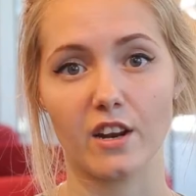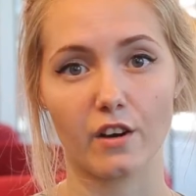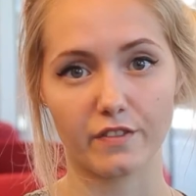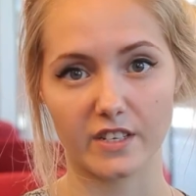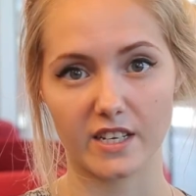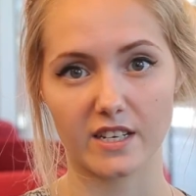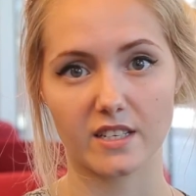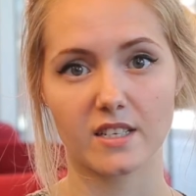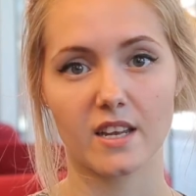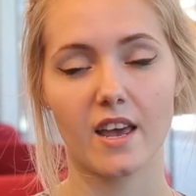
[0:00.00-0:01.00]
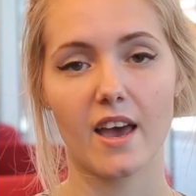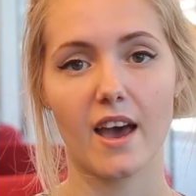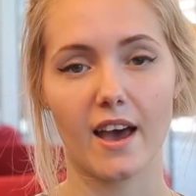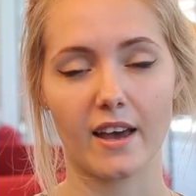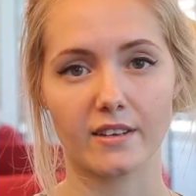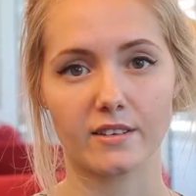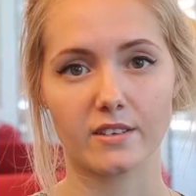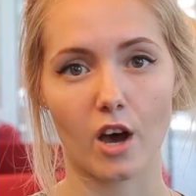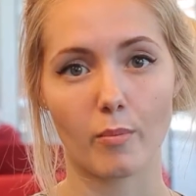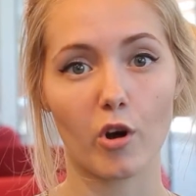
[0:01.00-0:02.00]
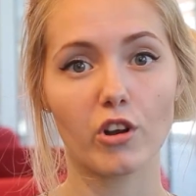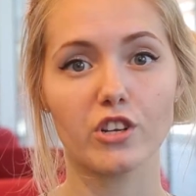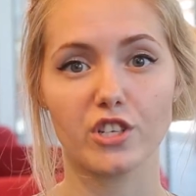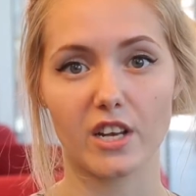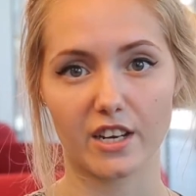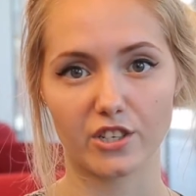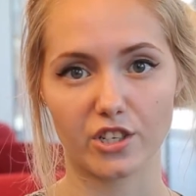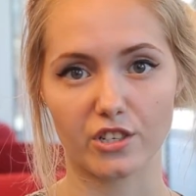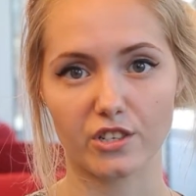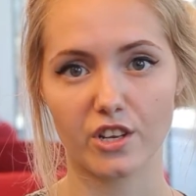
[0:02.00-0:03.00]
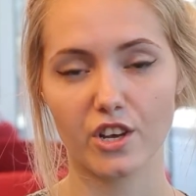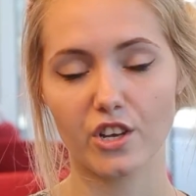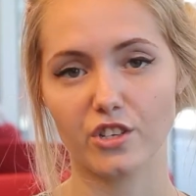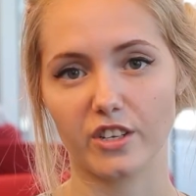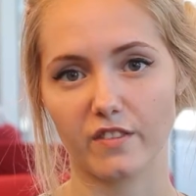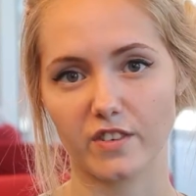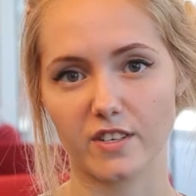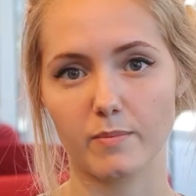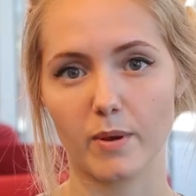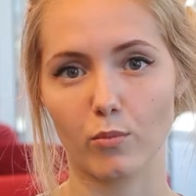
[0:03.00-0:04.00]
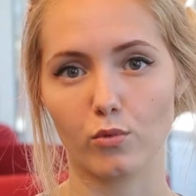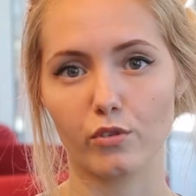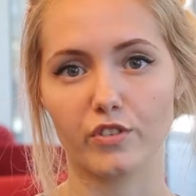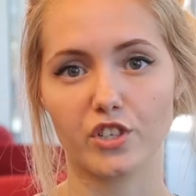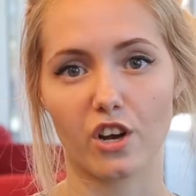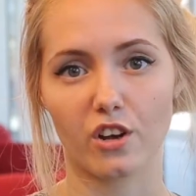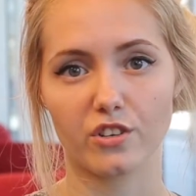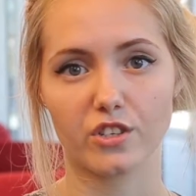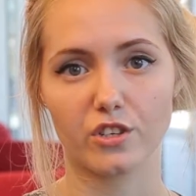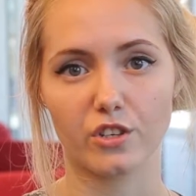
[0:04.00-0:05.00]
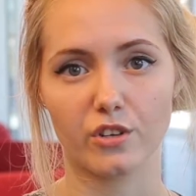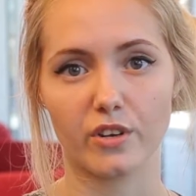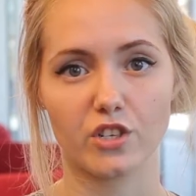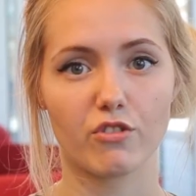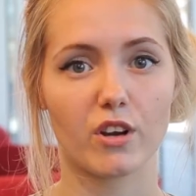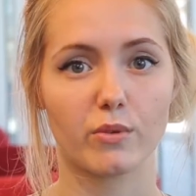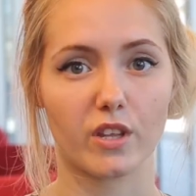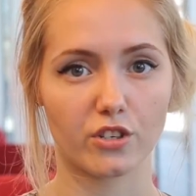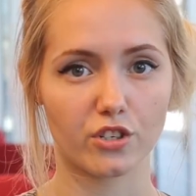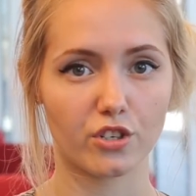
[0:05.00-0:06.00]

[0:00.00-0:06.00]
in our physics and our biology lectures. So it gives us a bit more of a chance to interact with other